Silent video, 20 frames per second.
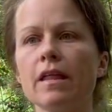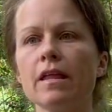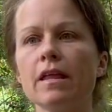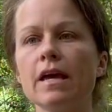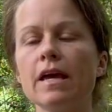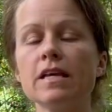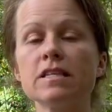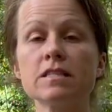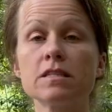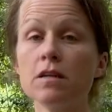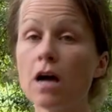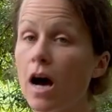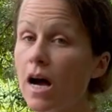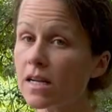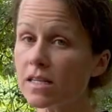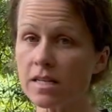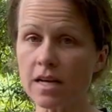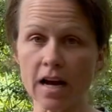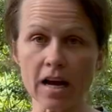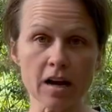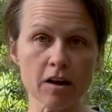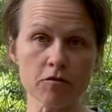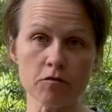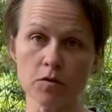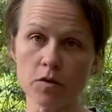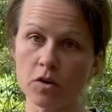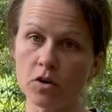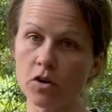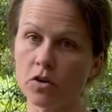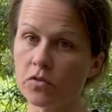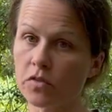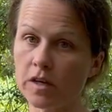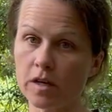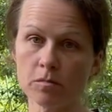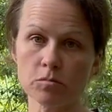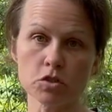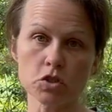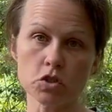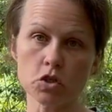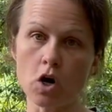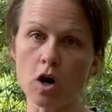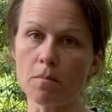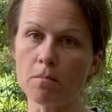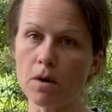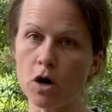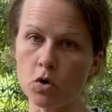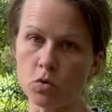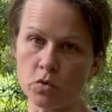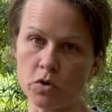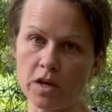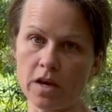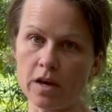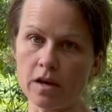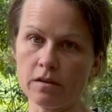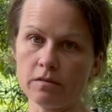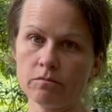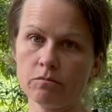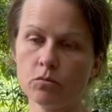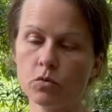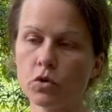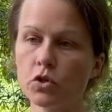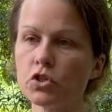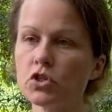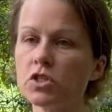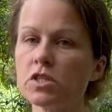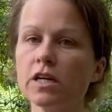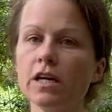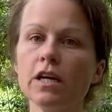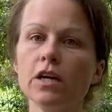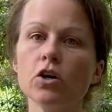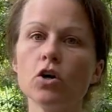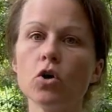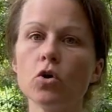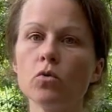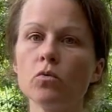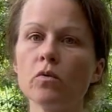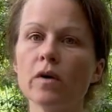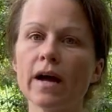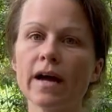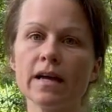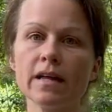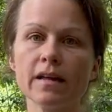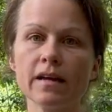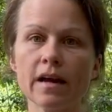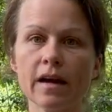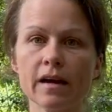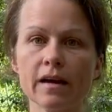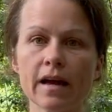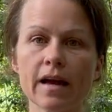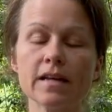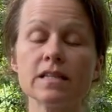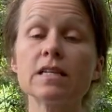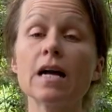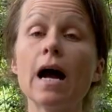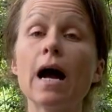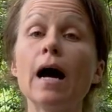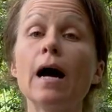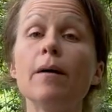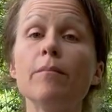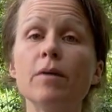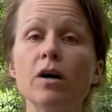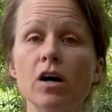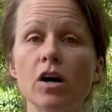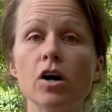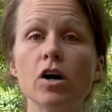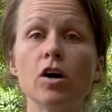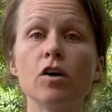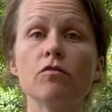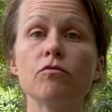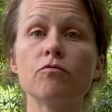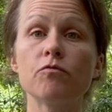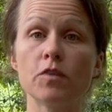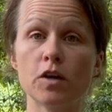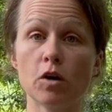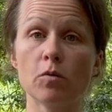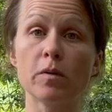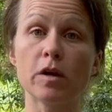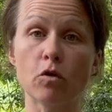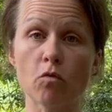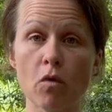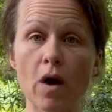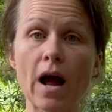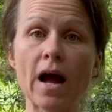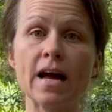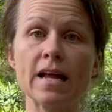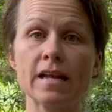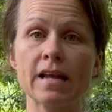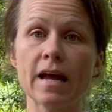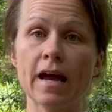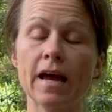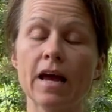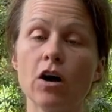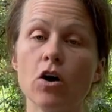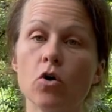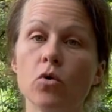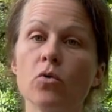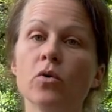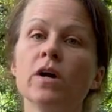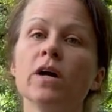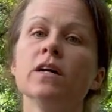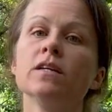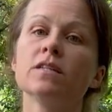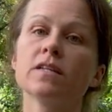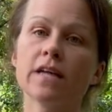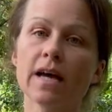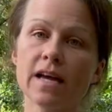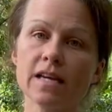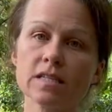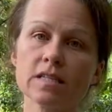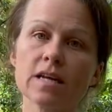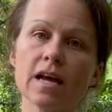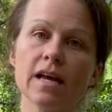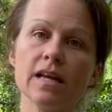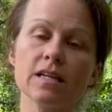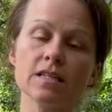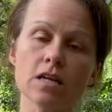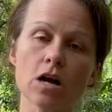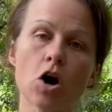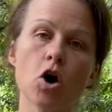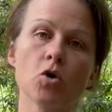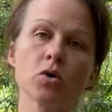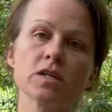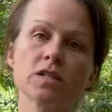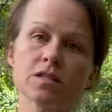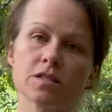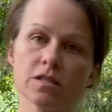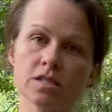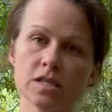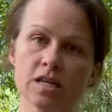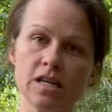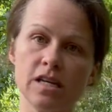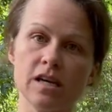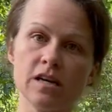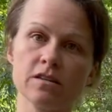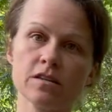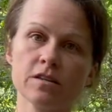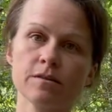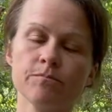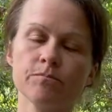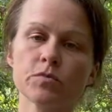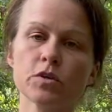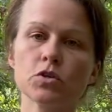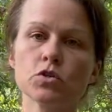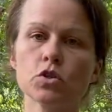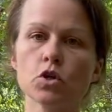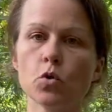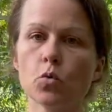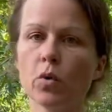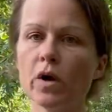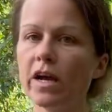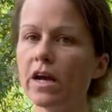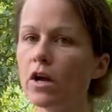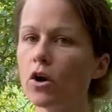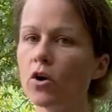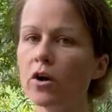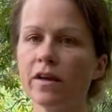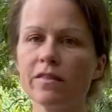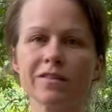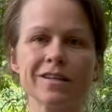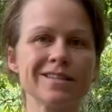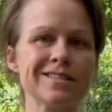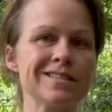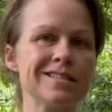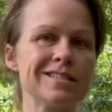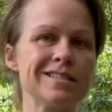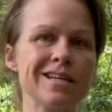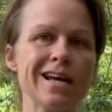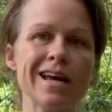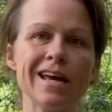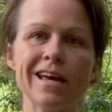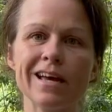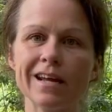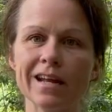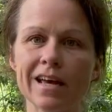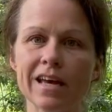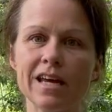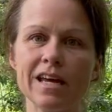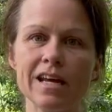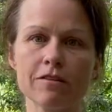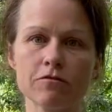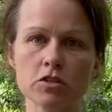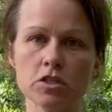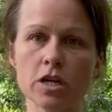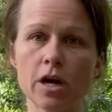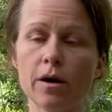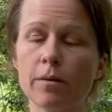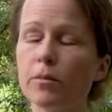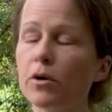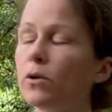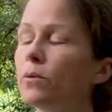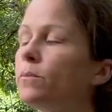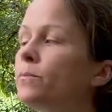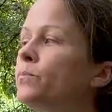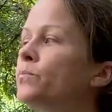it's not time for them to start molting yet. We're still, at time of filming right now, today's date is August the 10th. So we are in the dead heat of summer.